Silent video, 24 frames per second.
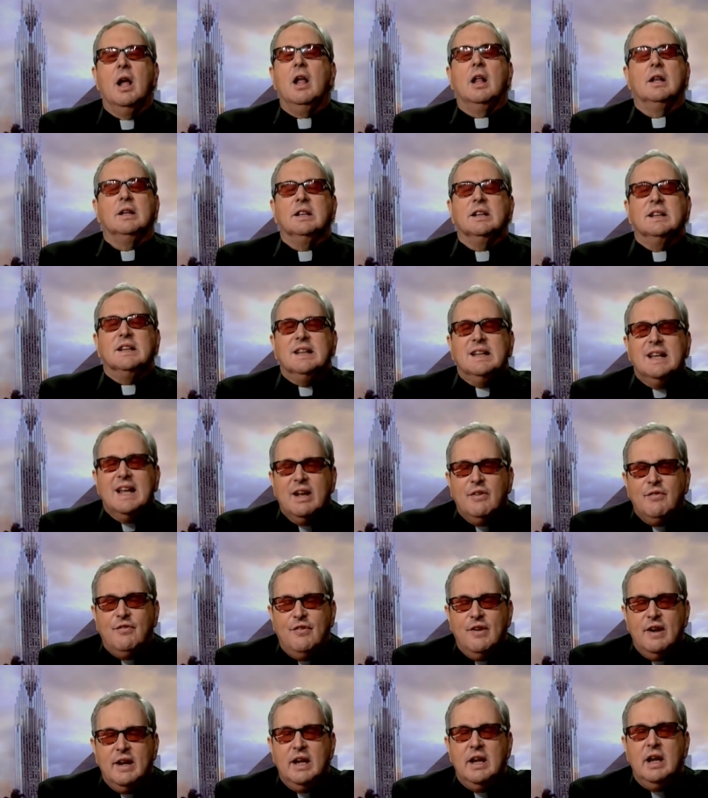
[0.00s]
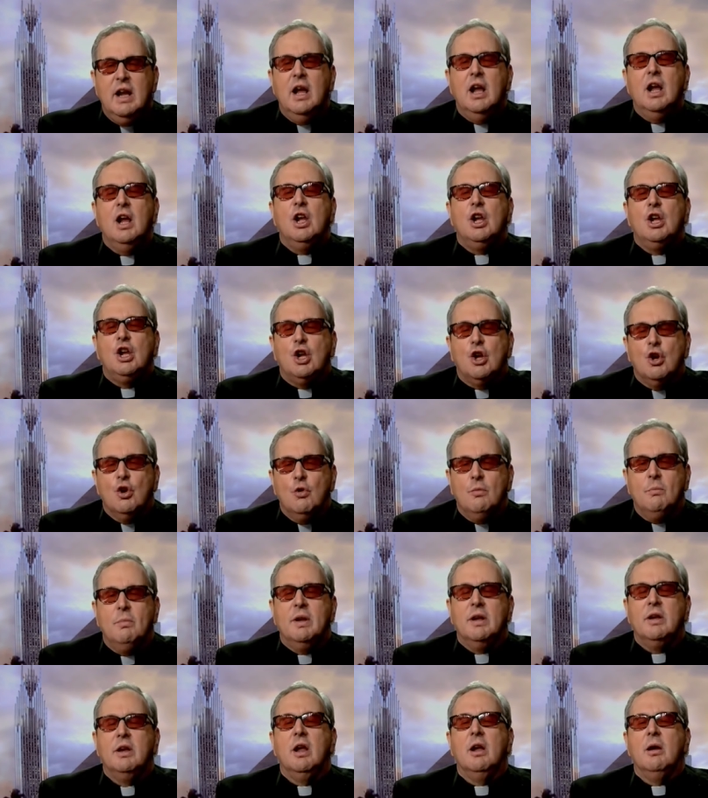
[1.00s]
living
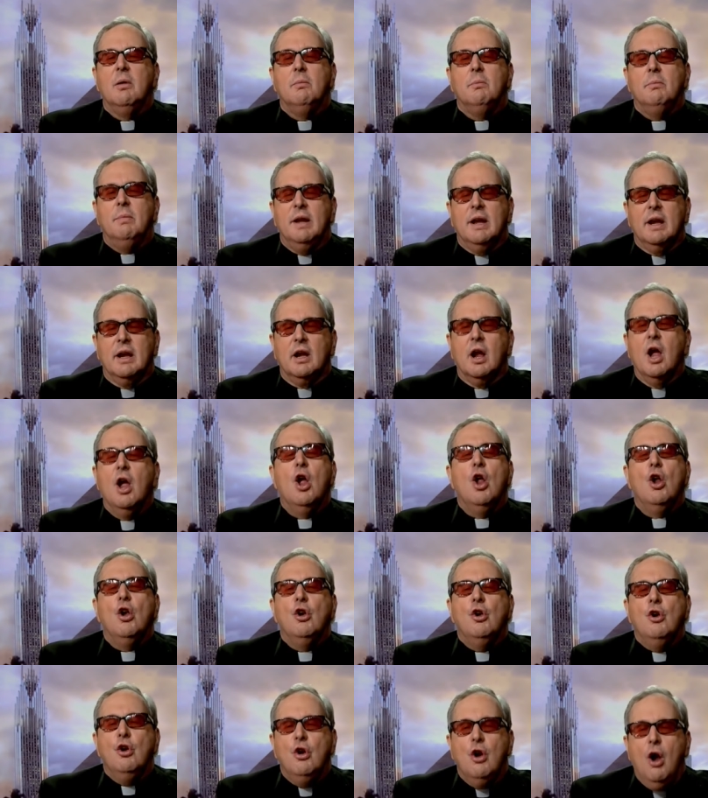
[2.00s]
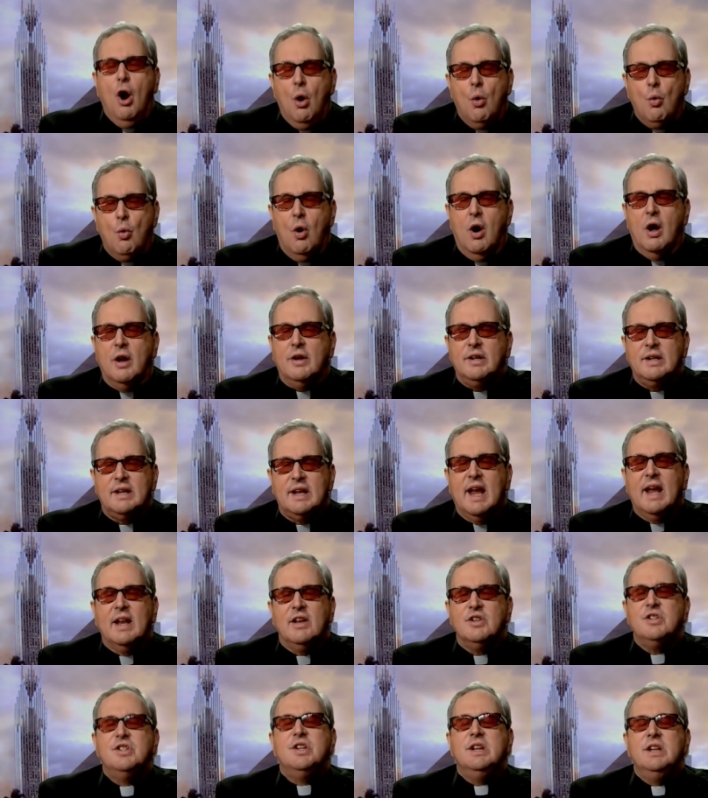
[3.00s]
human being. No one
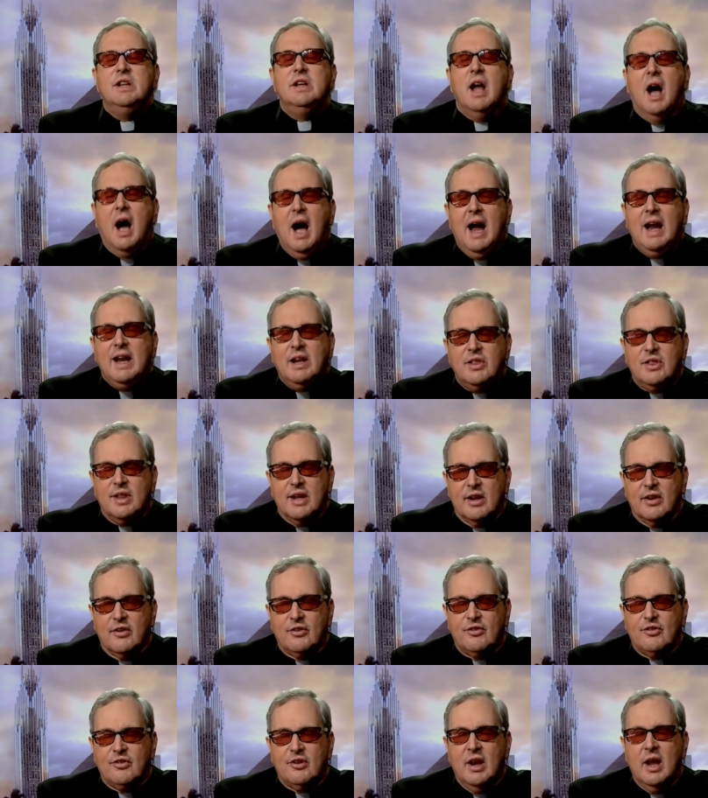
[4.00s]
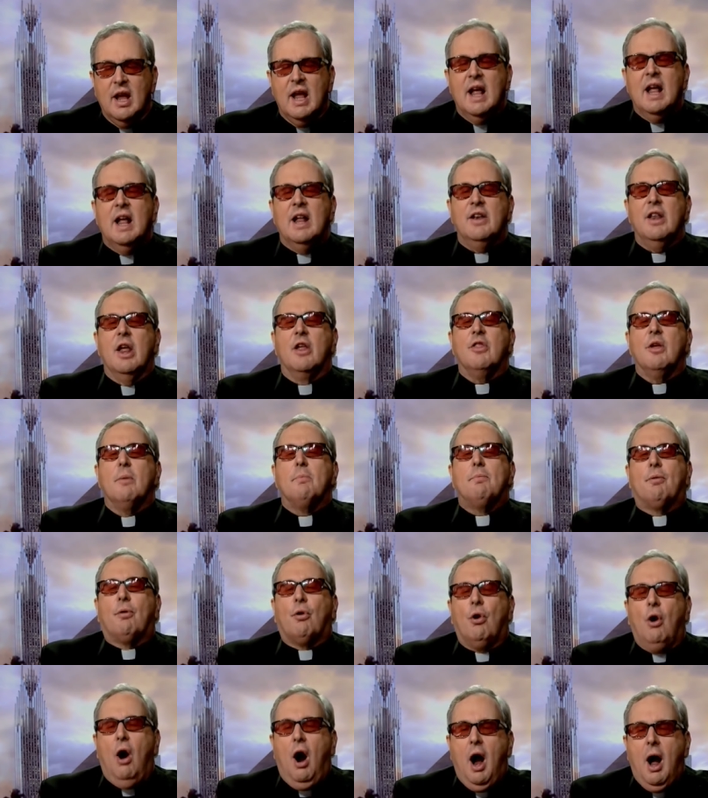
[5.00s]
can deny this. Now, the
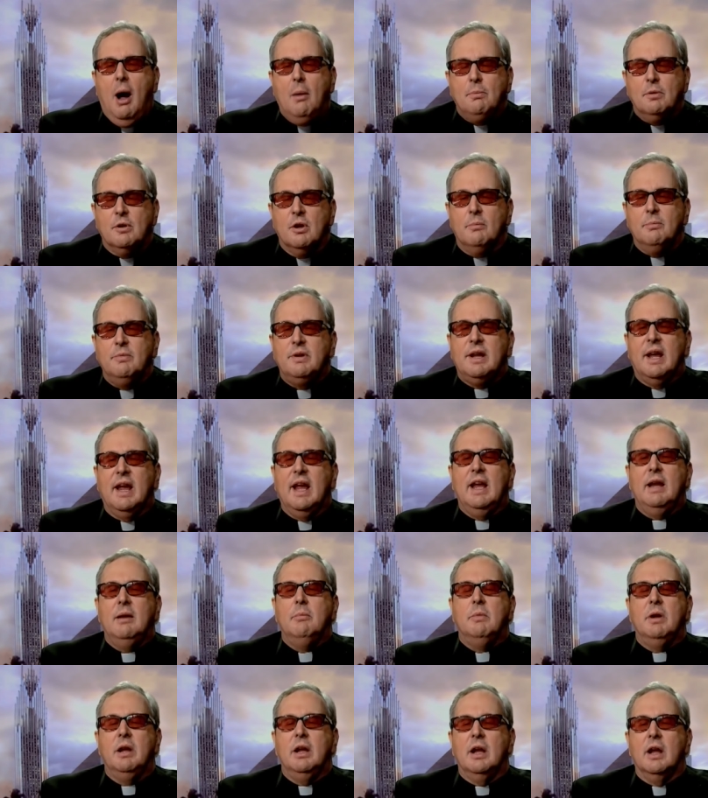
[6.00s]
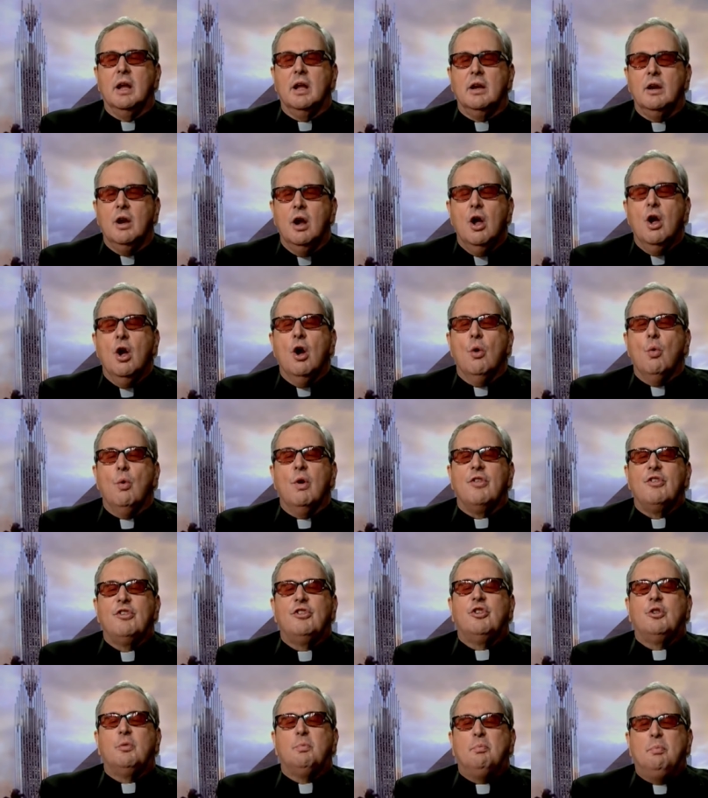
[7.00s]
problem came in
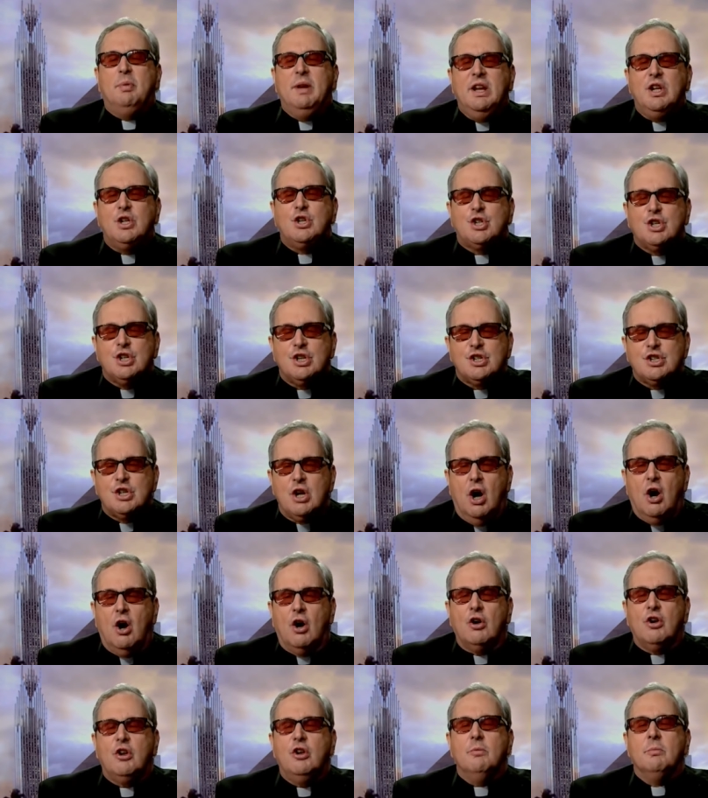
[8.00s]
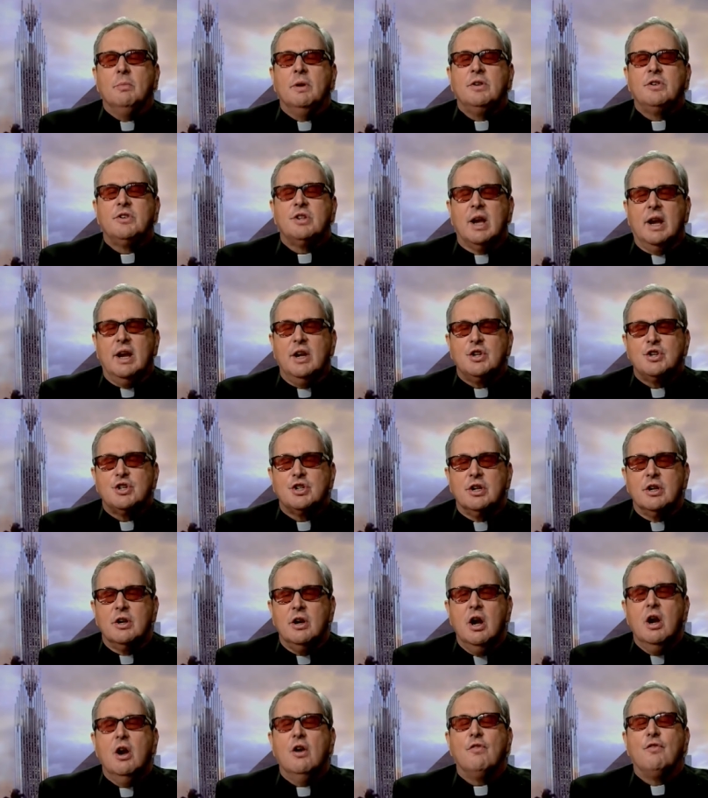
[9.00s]
with specious
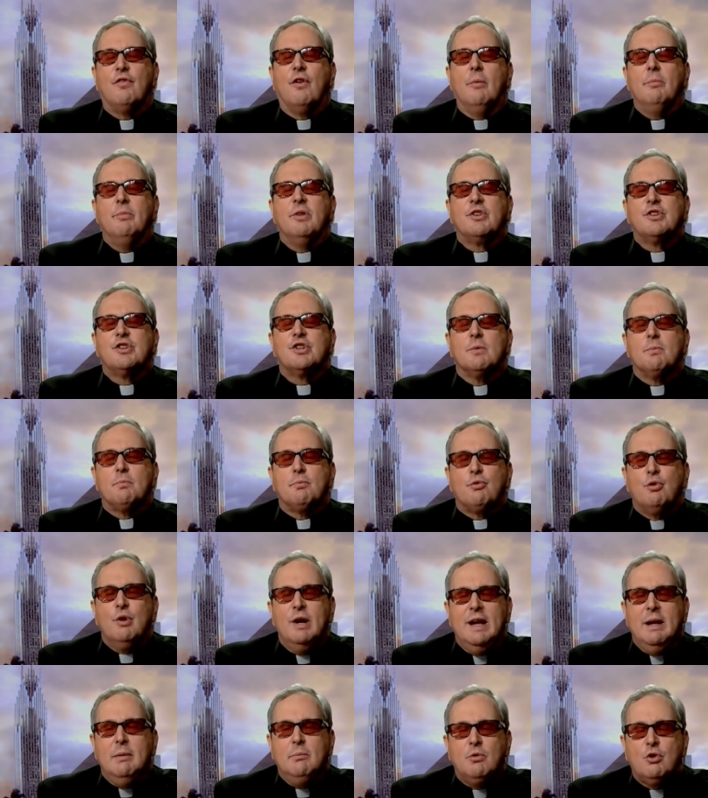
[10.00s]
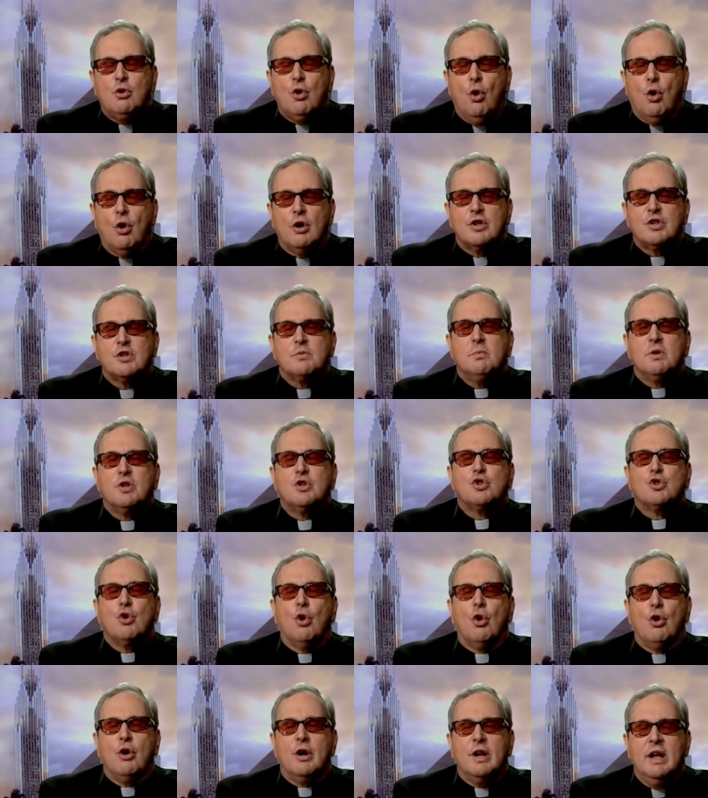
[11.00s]
argumentation from the Supreme Court's
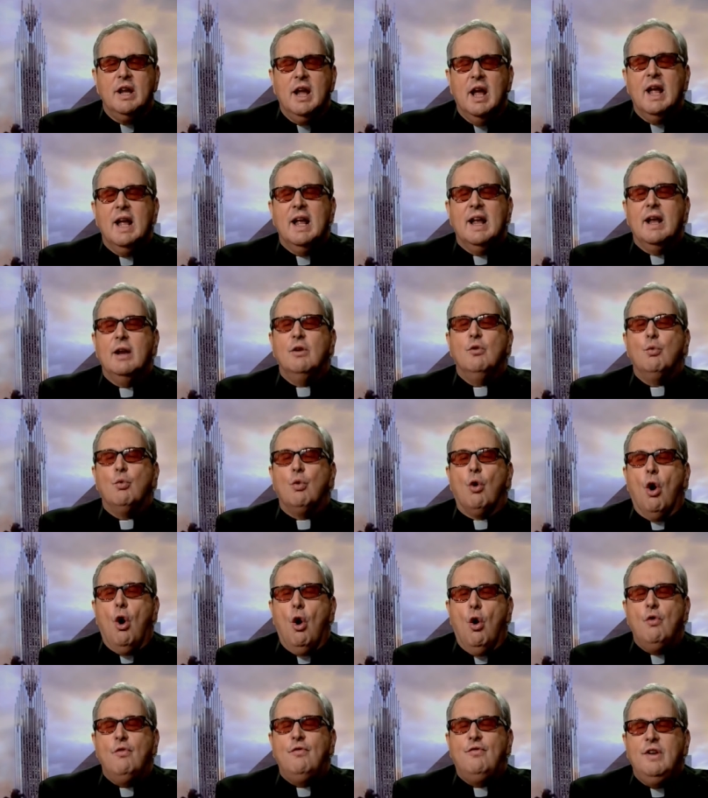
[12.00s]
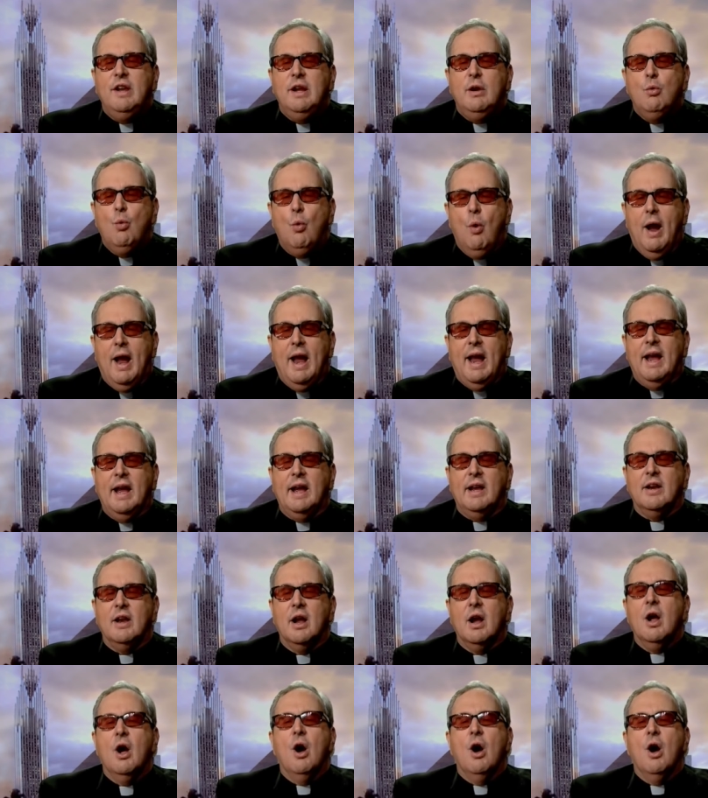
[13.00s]
majority in Roe v. Wade,